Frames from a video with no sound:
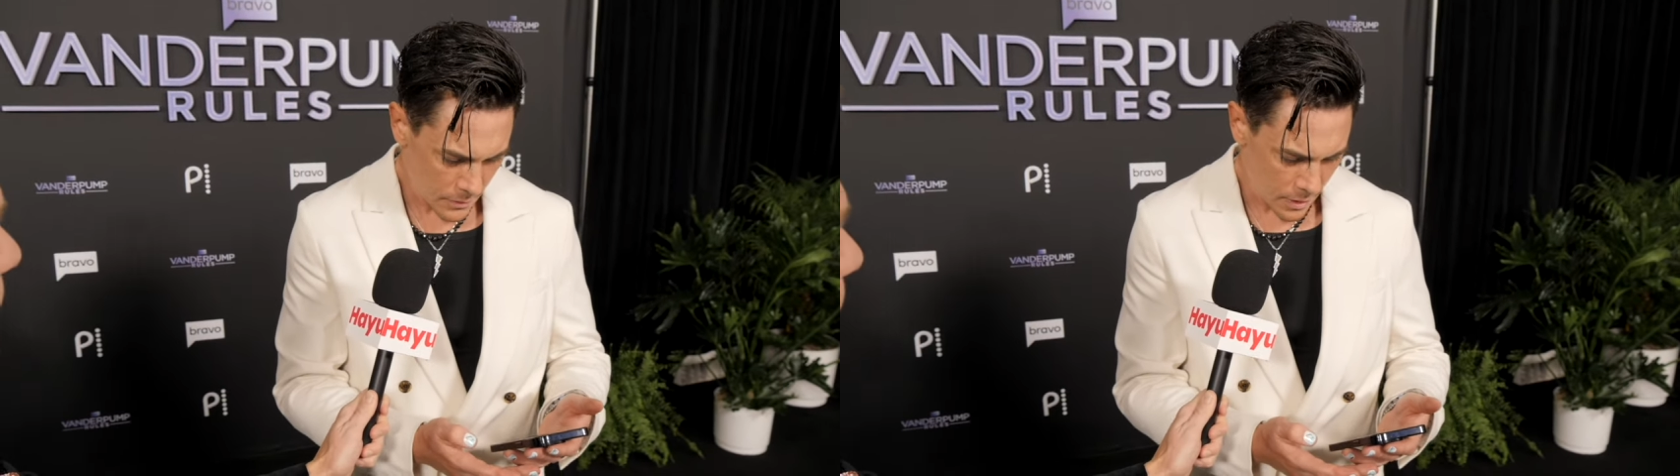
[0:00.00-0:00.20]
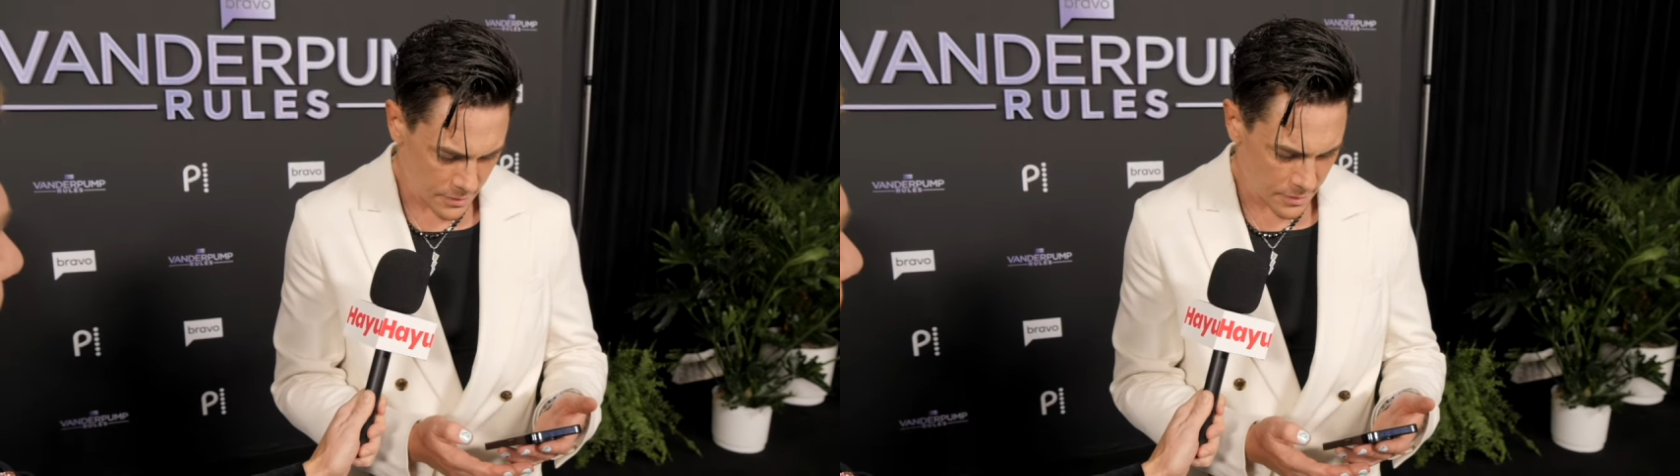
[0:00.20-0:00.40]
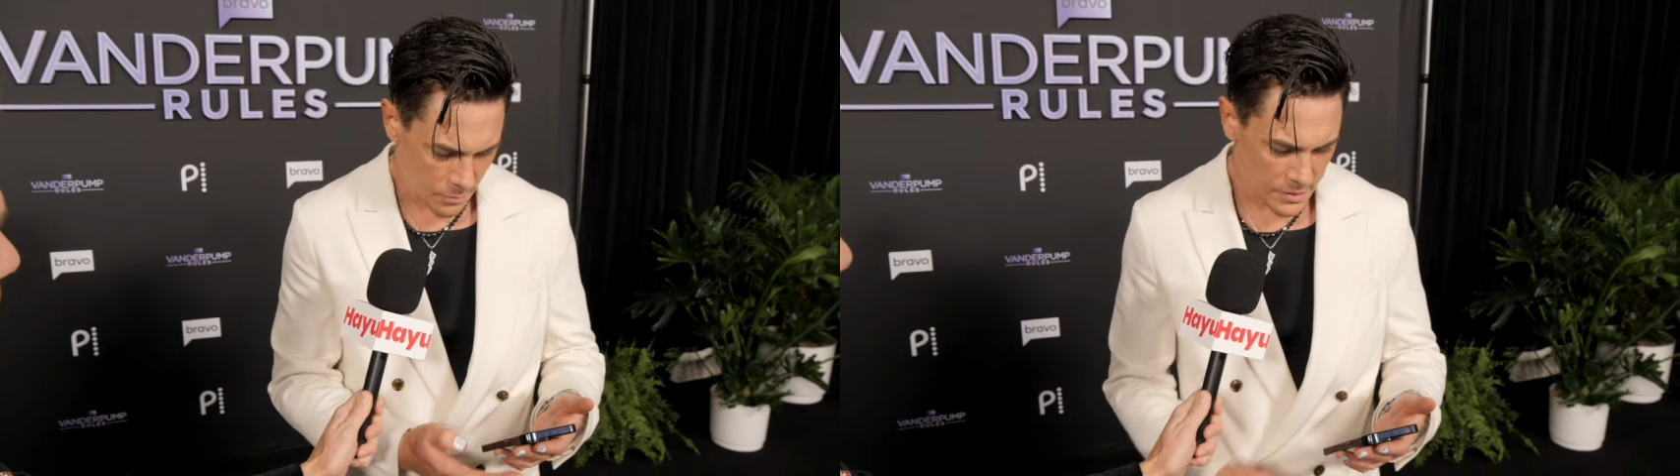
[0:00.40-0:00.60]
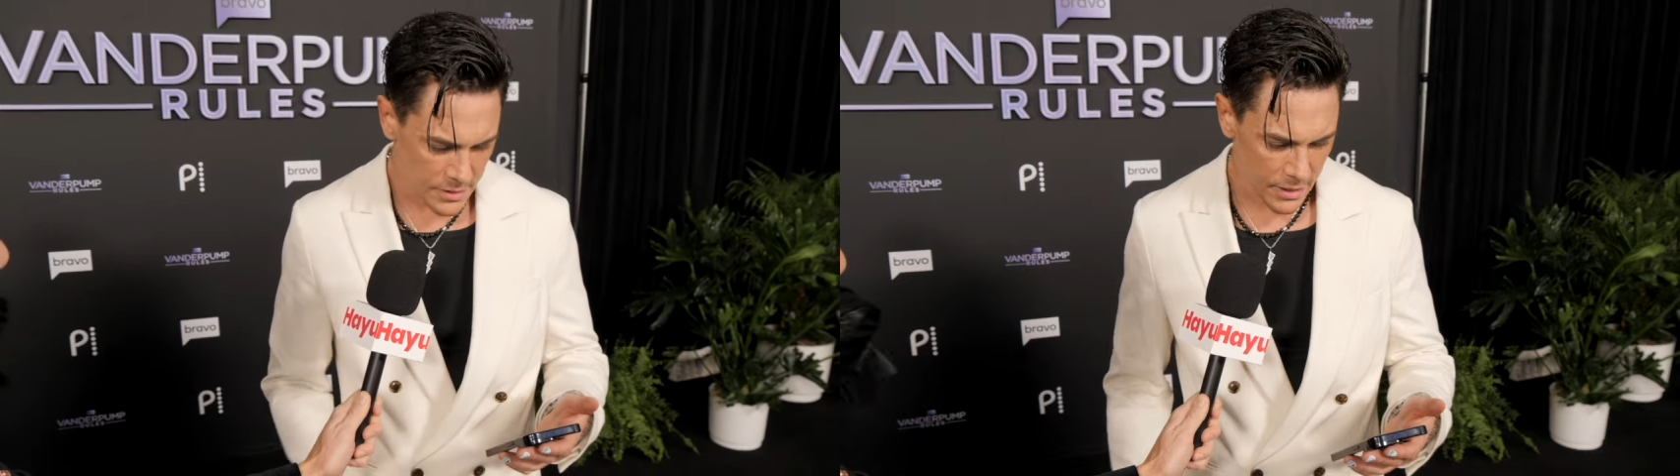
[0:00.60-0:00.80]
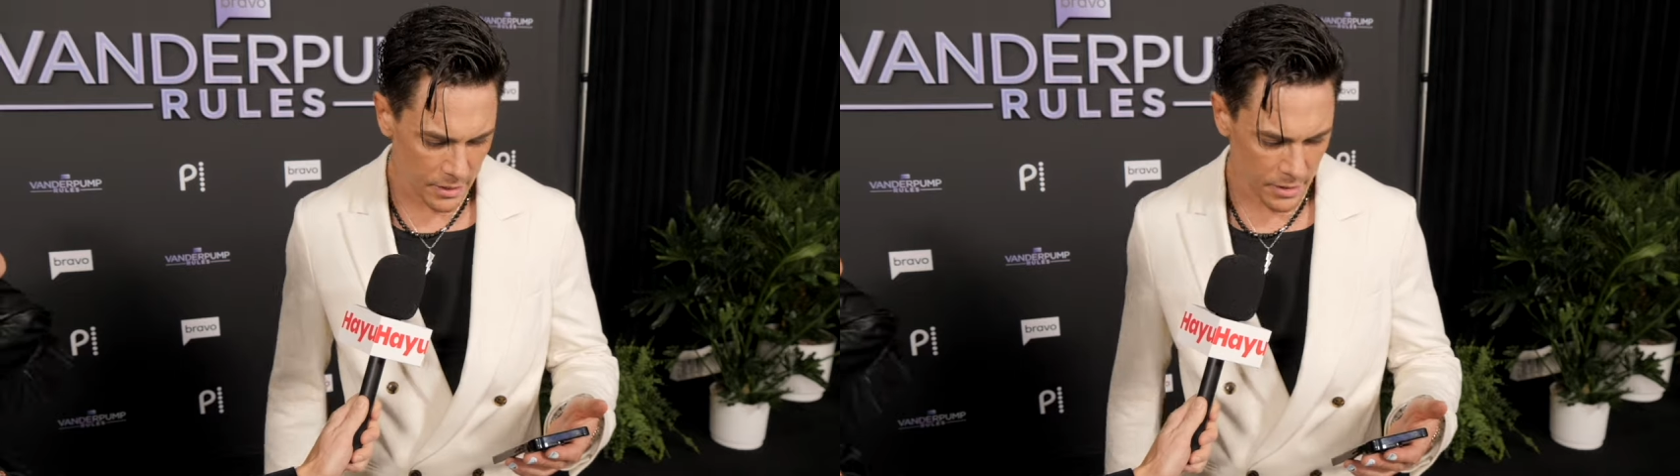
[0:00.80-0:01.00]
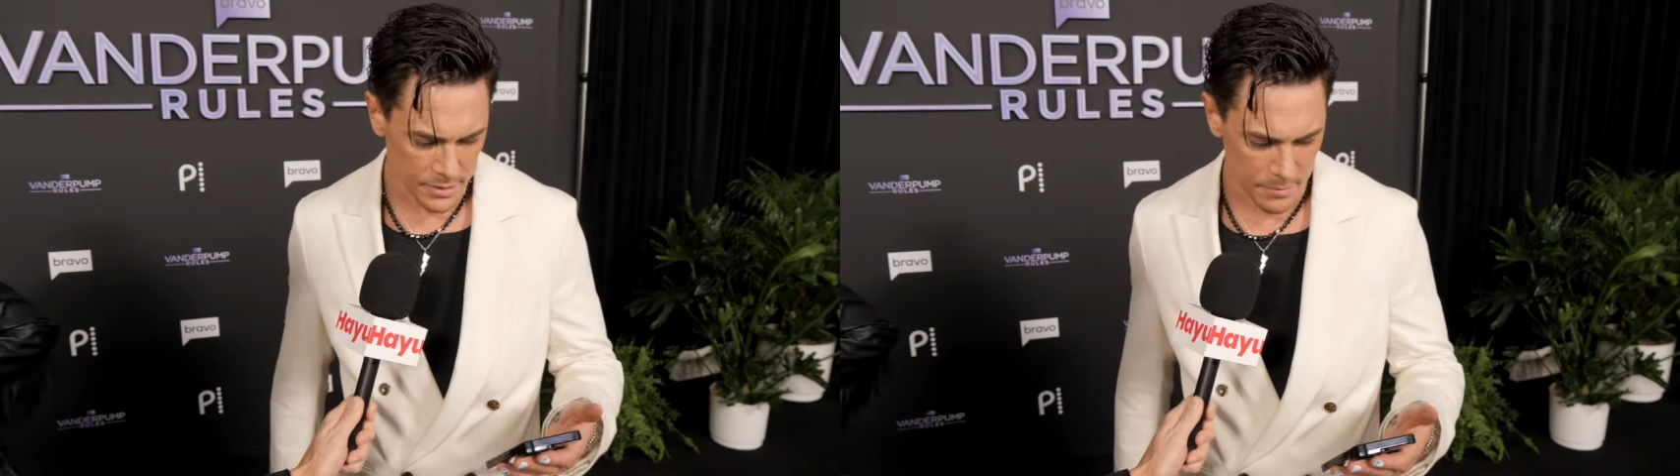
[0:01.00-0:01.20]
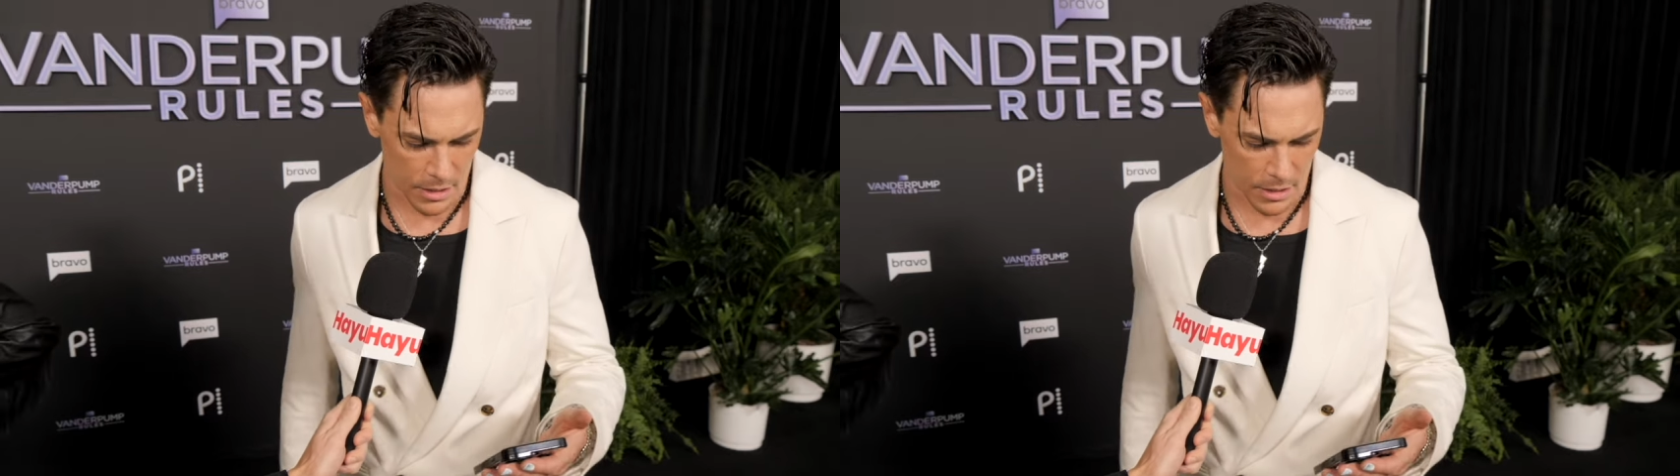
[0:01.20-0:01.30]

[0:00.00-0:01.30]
some ridiculous amount